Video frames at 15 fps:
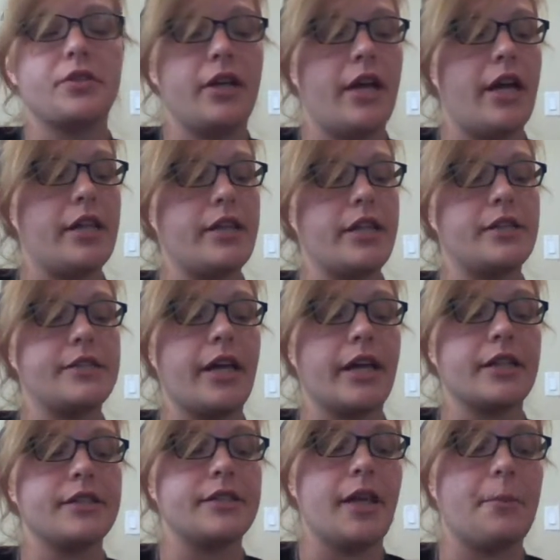And then the
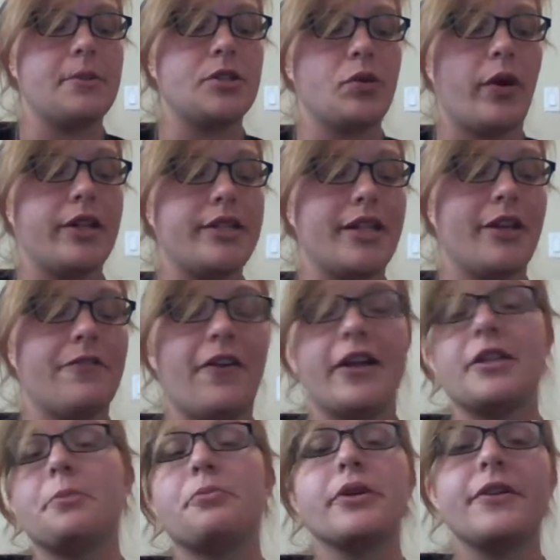second step is to
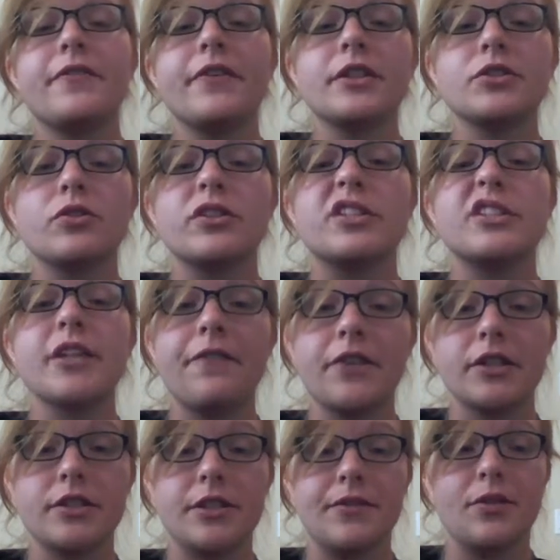identify the prefix or the
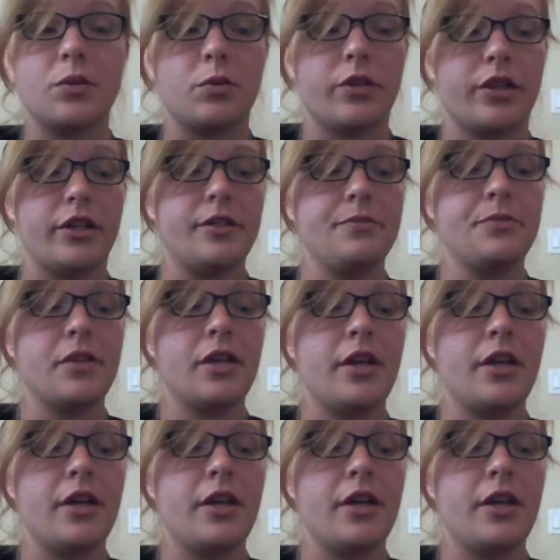suffix of the word.